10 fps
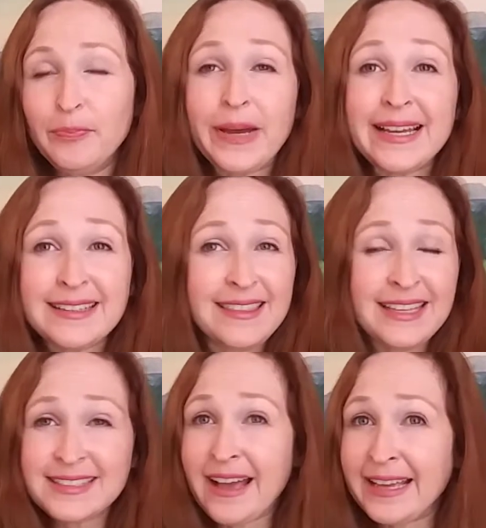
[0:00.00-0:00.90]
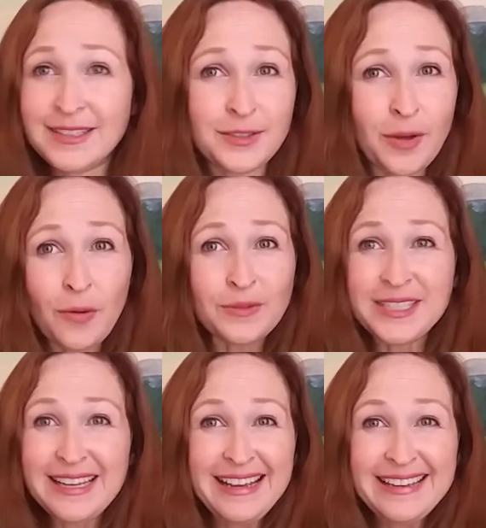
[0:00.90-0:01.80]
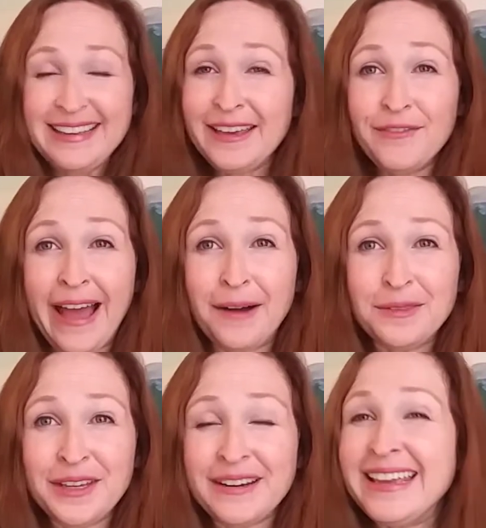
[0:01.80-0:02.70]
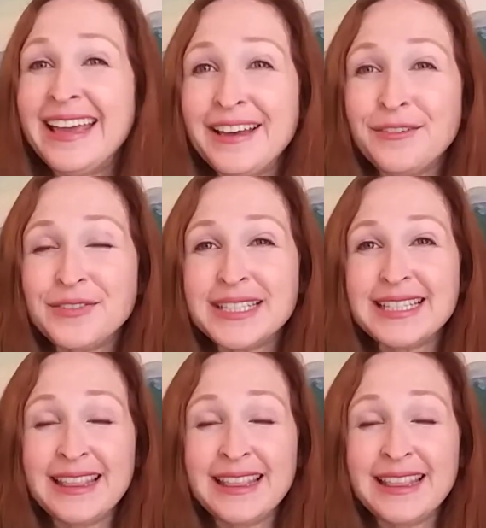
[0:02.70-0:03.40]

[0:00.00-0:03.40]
But these guys don't give out their gifts.